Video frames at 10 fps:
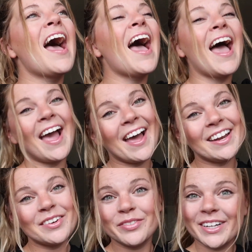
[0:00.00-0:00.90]

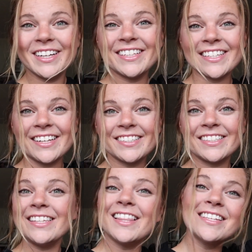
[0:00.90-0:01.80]
and I'm very excited to
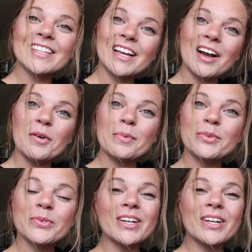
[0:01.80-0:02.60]
see this thing up and